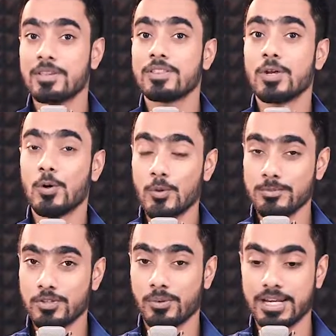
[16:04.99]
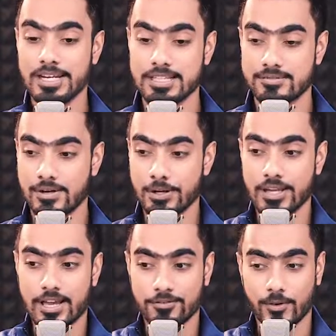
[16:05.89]
The home screen is where you
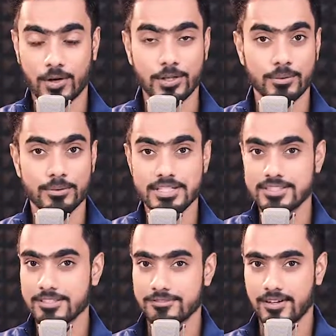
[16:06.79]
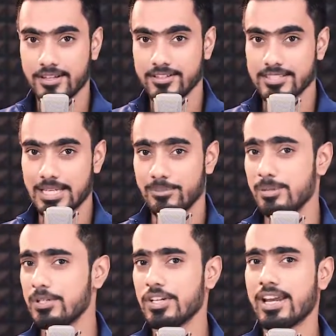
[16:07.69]
have all your recent files and
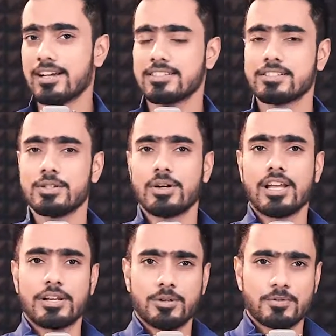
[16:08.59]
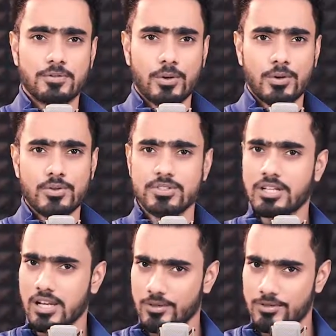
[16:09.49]
maybe you can access your Lightroom photos,
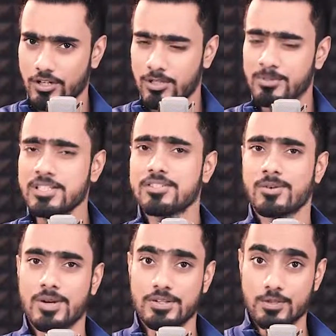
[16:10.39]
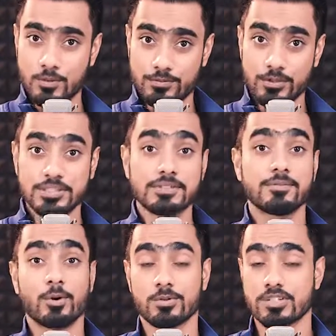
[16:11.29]
cloud documents, so on and so forth in
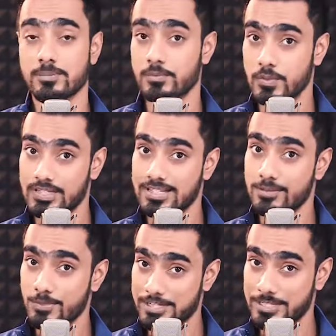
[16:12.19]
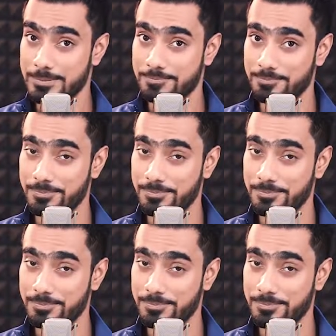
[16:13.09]
Photoshop 2020.